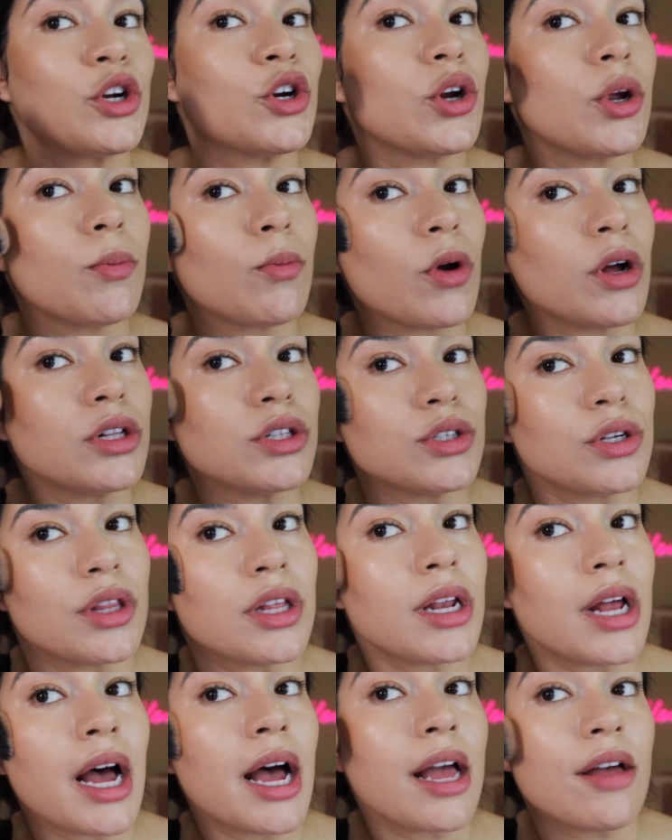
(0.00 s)
cream bronzer
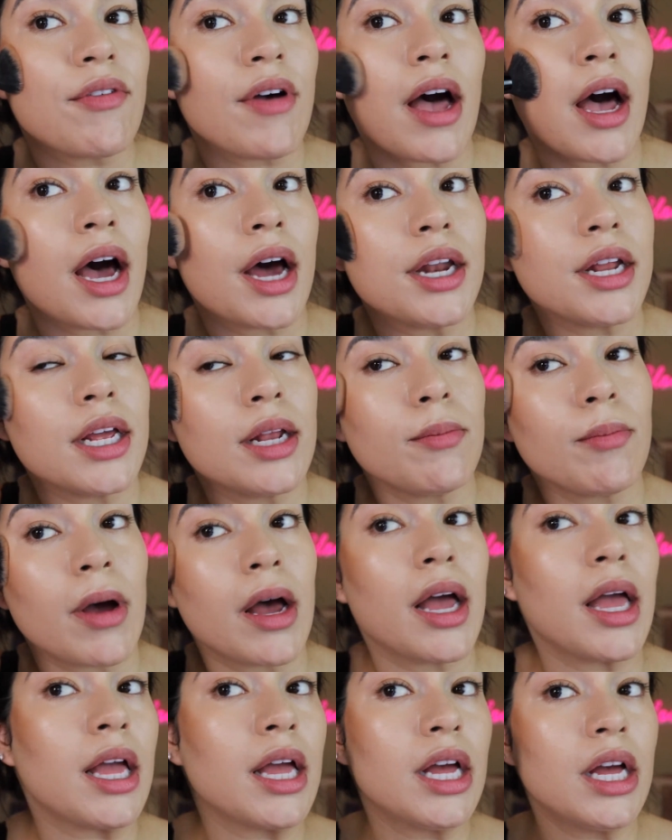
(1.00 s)
that I have had in
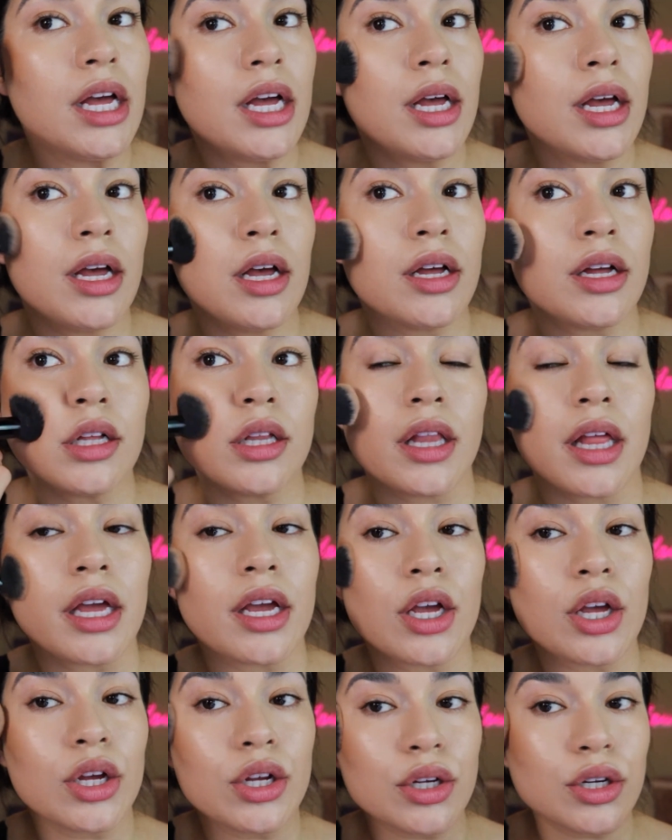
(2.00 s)
my
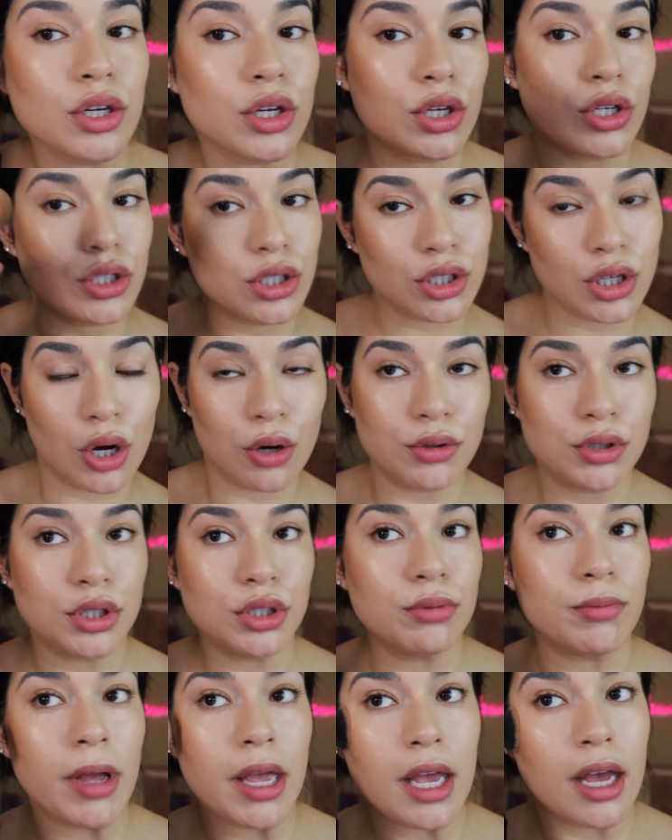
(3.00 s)
like
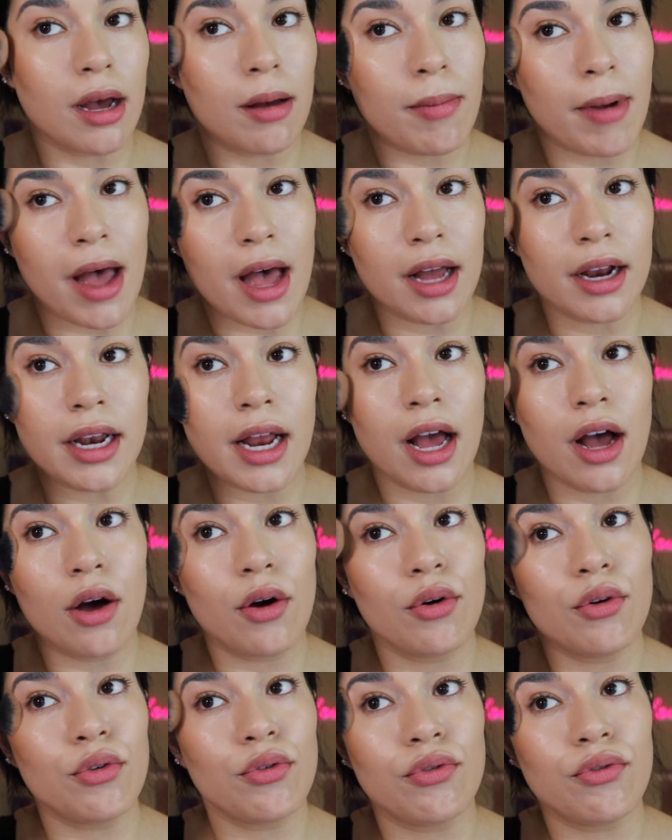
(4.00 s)
go-to makeup bag
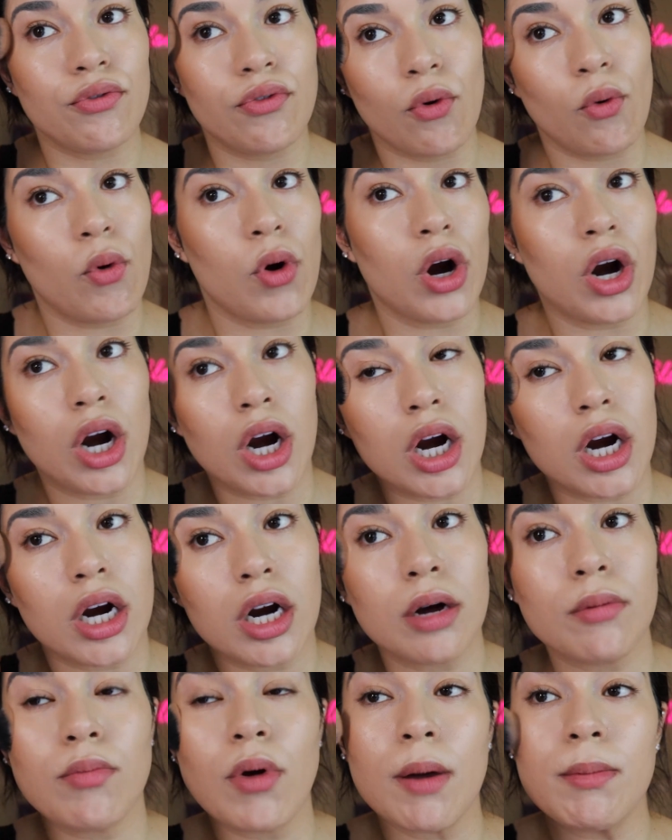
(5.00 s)
now
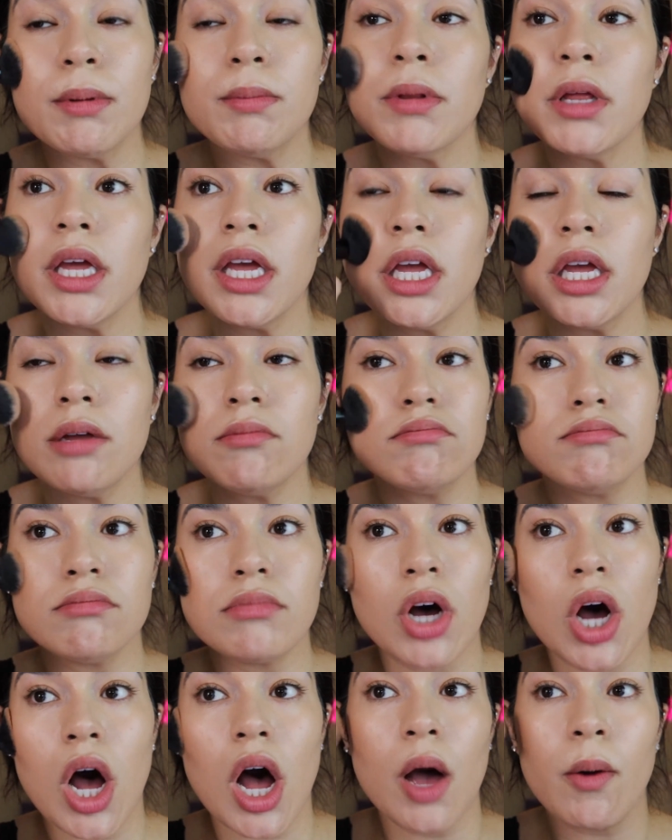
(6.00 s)
for probably,
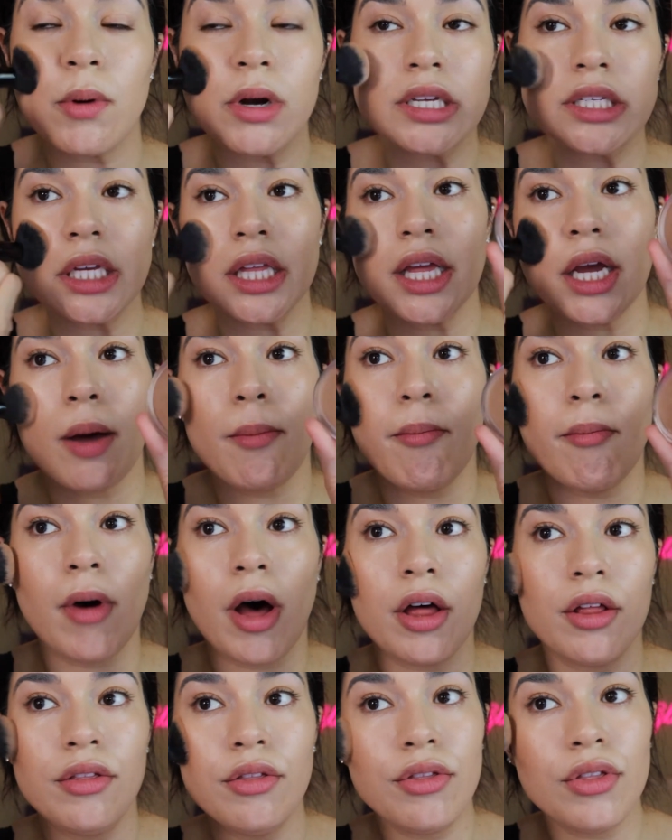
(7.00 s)
I want to say like a
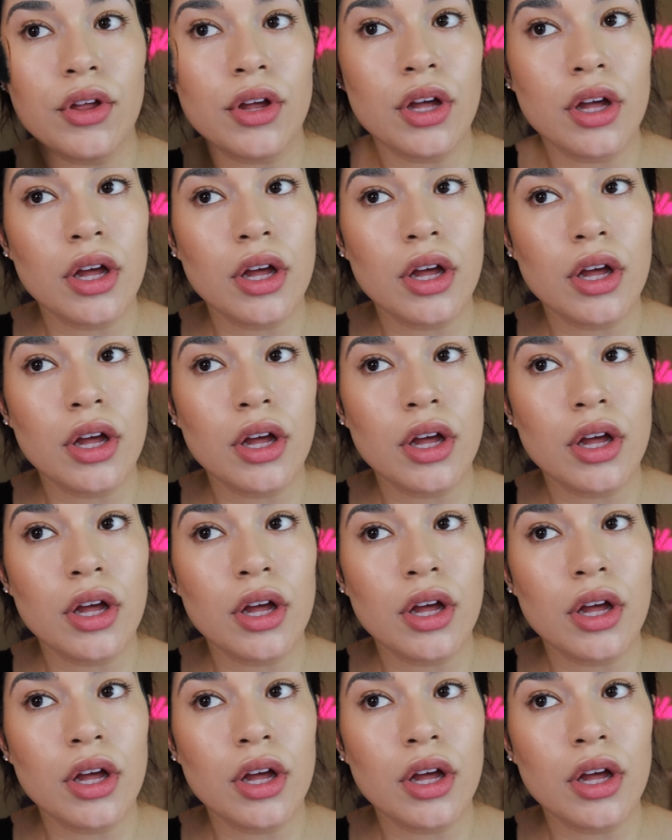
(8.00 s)
month.